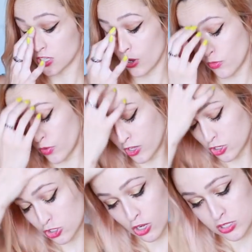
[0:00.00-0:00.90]
So if we could
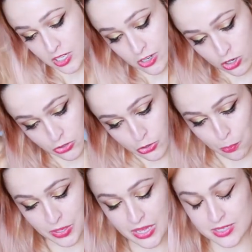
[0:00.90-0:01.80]
just all send her
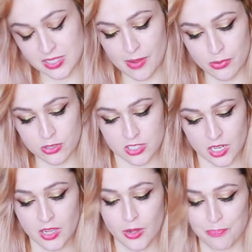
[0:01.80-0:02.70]
little pee samples,
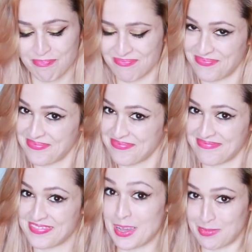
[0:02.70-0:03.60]

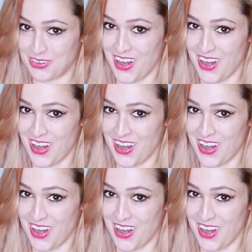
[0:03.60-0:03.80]
that'd be